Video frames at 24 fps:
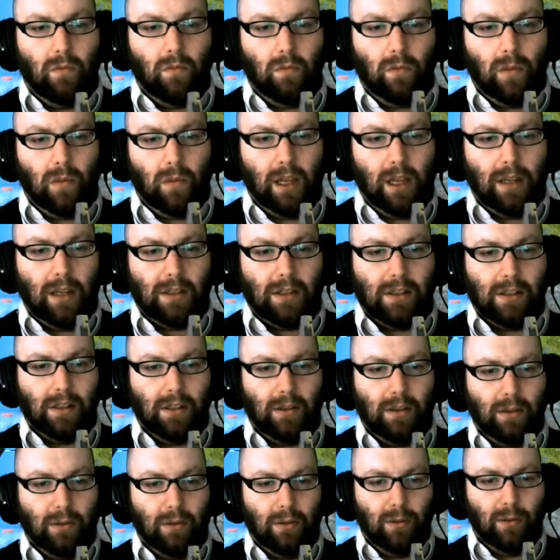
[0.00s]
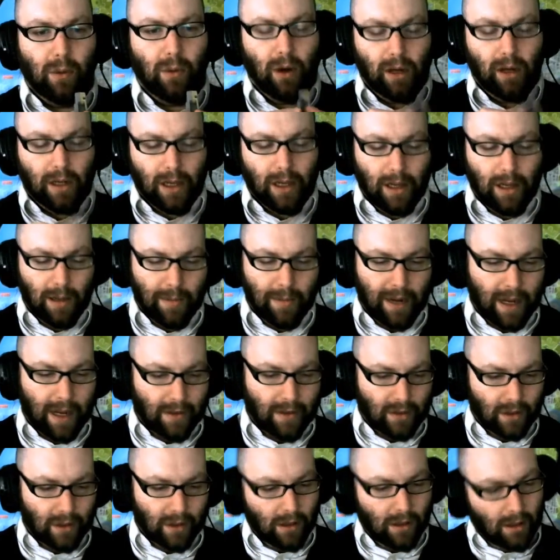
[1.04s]
case is a little wonky. I might have
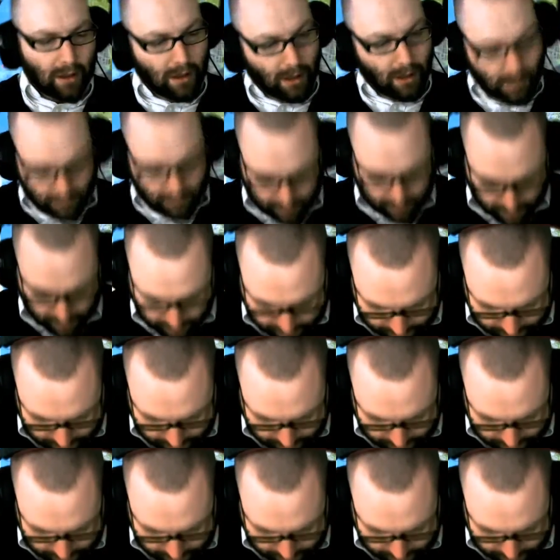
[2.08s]
to. But